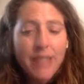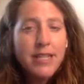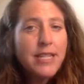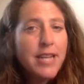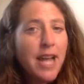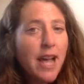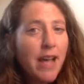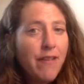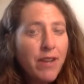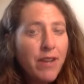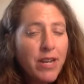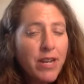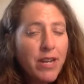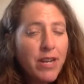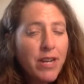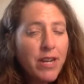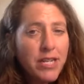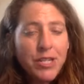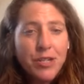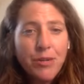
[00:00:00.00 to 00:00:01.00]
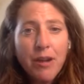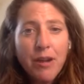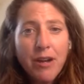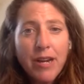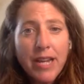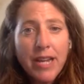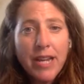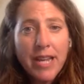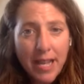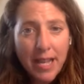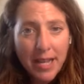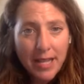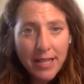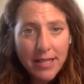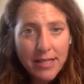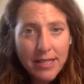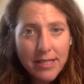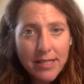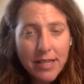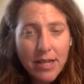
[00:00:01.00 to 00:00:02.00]
Does it have anything to do with our
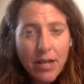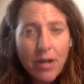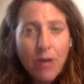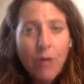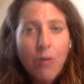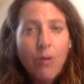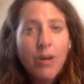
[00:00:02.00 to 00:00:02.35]
kids?